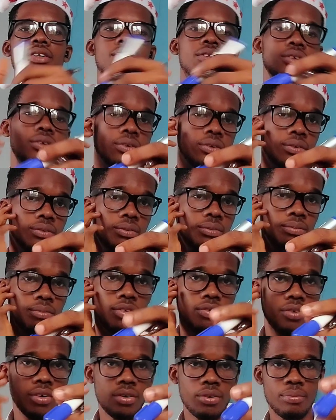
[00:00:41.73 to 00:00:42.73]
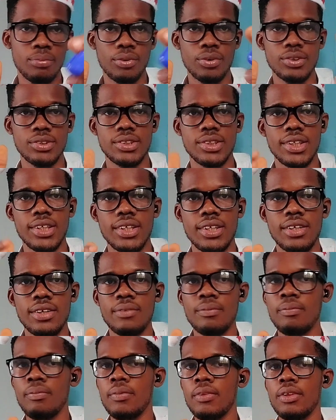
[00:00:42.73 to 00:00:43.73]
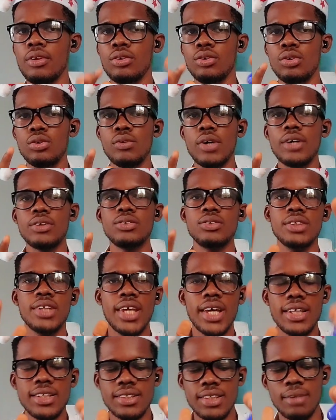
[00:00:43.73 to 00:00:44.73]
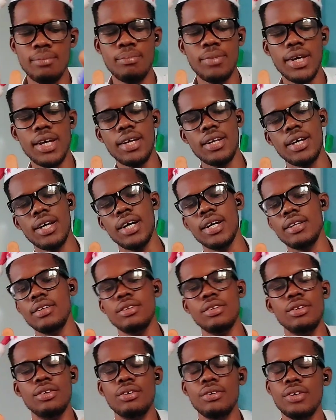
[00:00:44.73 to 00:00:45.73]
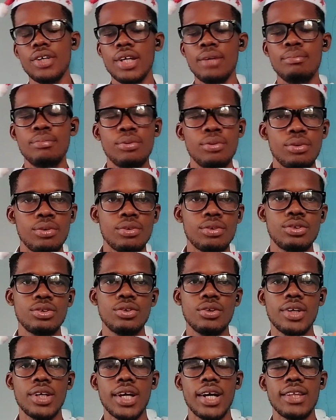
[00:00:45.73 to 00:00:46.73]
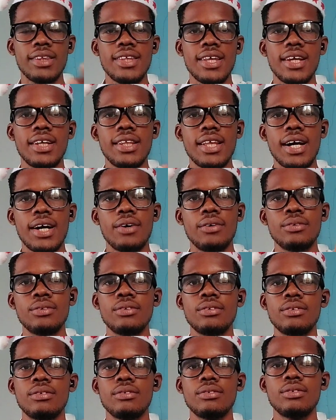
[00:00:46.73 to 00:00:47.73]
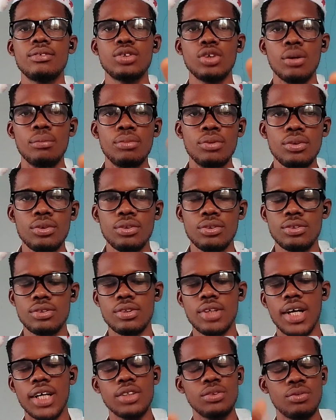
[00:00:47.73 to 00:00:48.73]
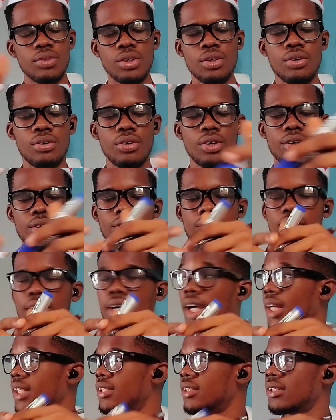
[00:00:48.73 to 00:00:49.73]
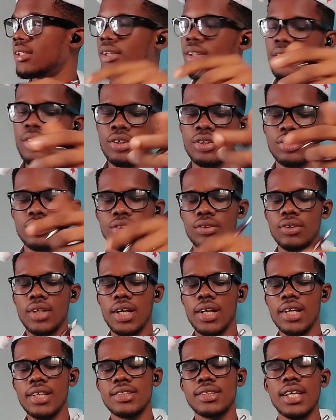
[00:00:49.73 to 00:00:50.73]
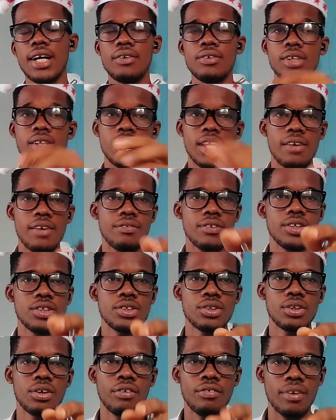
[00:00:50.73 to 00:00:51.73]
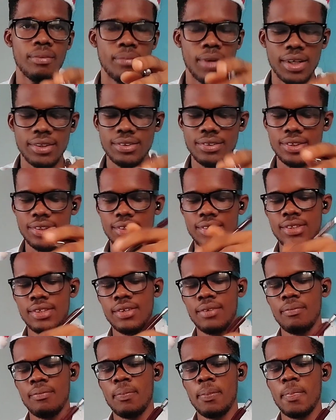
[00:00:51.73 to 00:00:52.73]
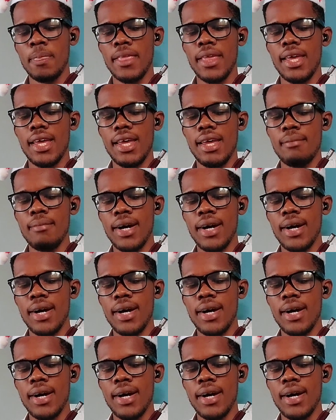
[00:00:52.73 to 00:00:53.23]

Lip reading: so before we proceed, do well to get a pen and a book so you can take down some notes as we go on, right? So now let's start with the definition of a matrix. A